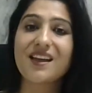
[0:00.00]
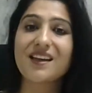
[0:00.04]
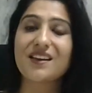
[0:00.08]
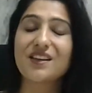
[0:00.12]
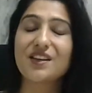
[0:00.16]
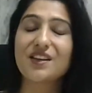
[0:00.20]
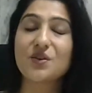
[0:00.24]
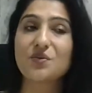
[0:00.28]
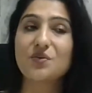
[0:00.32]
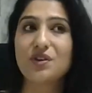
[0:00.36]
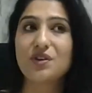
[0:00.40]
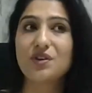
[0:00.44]

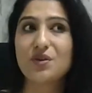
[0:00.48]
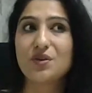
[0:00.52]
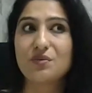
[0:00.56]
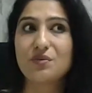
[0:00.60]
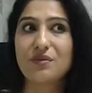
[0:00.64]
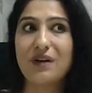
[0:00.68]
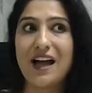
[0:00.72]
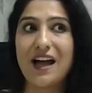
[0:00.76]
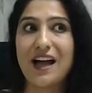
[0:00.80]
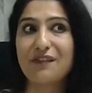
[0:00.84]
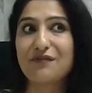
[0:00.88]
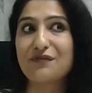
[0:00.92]
You
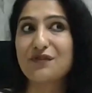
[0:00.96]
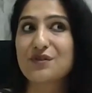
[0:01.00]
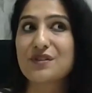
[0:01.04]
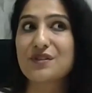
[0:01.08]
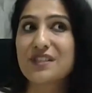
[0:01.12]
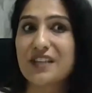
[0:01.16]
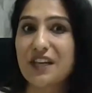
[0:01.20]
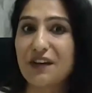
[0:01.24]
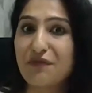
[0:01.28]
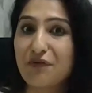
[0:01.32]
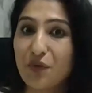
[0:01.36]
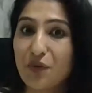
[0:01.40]
have to
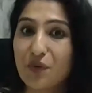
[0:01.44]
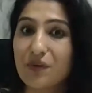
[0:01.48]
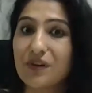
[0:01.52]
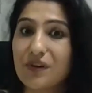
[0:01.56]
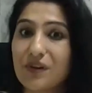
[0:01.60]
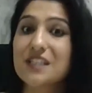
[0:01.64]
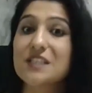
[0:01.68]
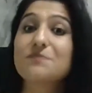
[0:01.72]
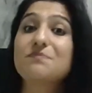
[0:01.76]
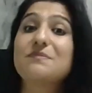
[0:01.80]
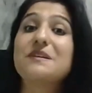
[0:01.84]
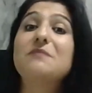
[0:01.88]
stay
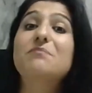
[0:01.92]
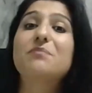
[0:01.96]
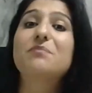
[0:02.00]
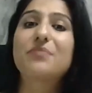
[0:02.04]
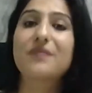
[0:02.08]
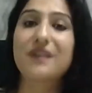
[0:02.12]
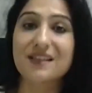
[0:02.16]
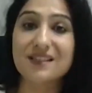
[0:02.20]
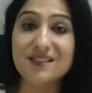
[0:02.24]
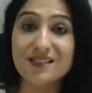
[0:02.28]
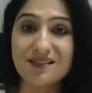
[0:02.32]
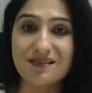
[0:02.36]
focused, be
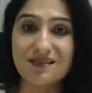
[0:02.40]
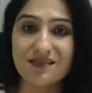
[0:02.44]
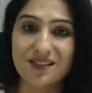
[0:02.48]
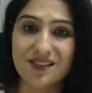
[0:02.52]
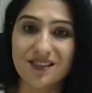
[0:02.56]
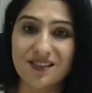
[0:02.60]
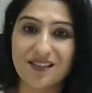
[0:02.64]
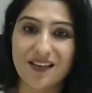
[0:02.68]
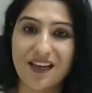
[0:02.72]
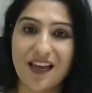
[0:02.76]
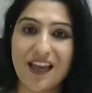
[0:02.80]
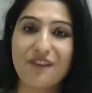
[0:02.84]

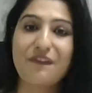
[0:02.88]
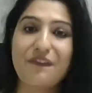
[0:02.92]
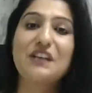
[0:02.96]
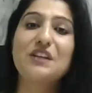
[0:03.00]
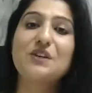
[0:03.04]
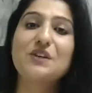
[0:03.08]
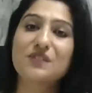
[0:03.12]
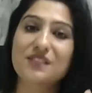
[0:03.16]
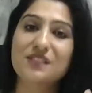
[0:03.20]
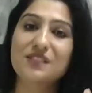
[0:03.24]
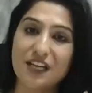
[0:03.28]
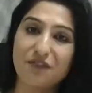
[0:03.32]
present, and when
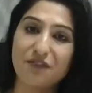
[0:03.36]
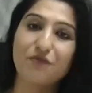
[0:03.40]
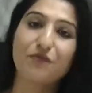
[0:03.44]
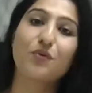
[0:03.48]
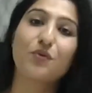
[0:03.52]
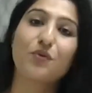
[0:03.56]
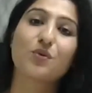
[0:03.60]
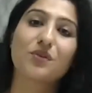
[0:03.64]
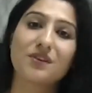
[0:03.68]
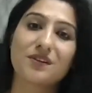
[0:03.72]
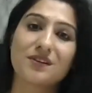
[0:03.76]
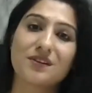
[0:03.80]
you stay
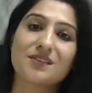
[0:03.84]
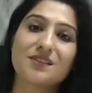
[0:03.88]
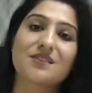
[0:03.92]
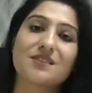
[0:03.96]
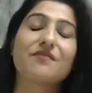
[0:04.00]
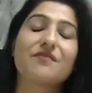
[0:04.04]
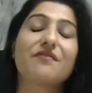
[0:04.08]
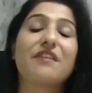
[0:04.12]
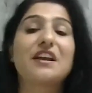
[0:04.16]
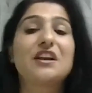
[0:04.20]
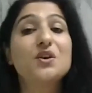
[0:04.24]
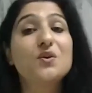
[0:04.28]
focused,
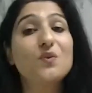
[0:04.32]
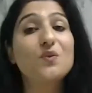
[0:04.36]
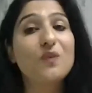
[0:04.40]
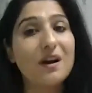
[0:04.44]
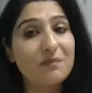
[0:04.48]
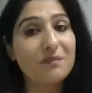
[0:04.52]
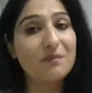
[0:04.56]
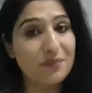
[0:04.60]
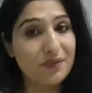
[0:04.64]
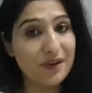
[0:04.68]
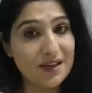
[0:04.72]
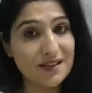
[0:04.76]
when you
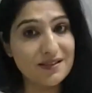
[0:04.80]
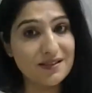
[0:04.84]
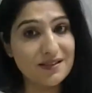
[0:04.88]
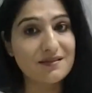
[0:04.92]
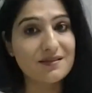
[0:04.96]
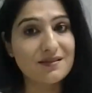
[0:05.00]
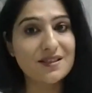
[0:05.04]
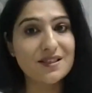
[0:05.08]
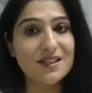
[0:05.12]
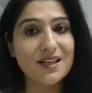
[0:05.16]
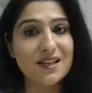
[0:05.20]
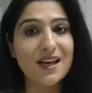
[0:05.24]
are
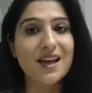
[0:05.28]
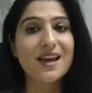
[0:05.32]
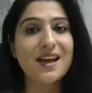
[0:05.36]
present,